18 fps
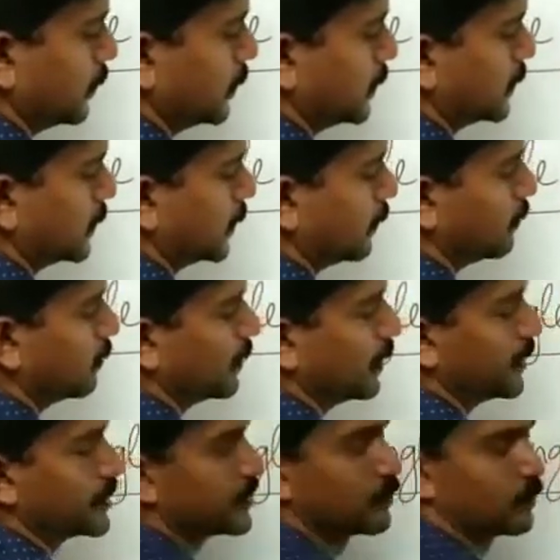the
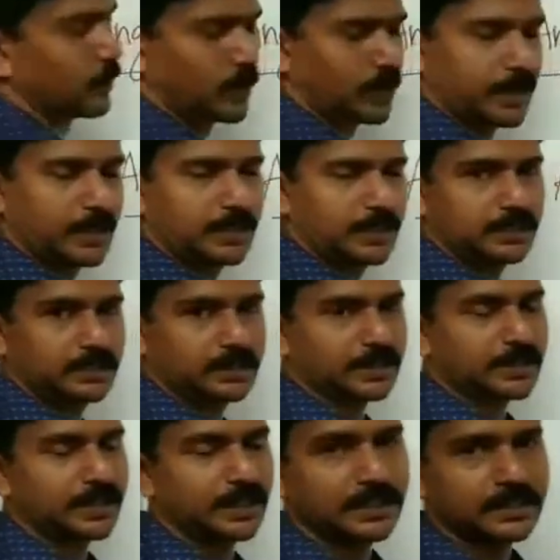sum as
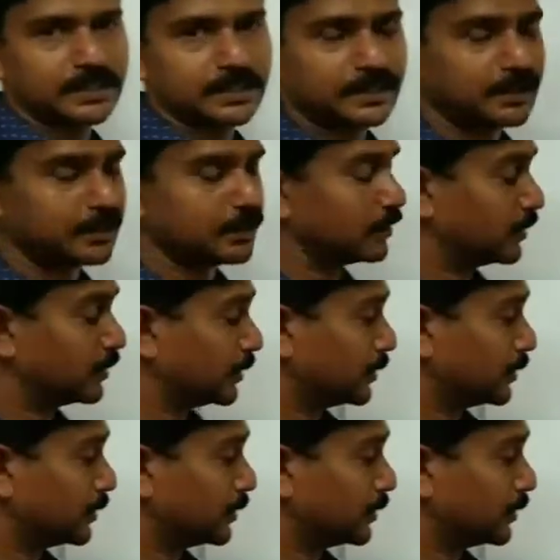180